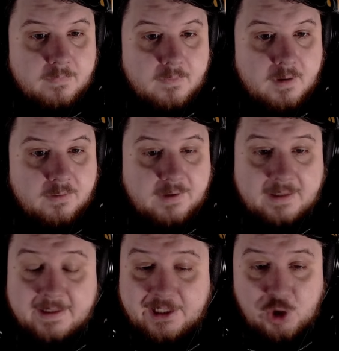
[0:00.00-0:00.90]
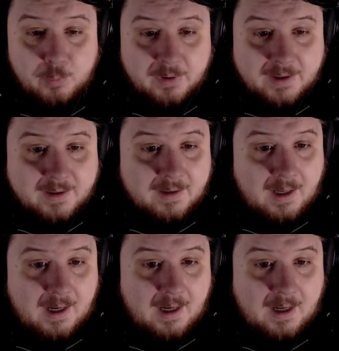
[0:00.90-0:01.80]
Stanley Kubrick,
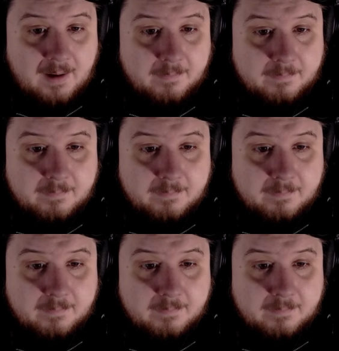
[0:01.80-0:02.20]
uh,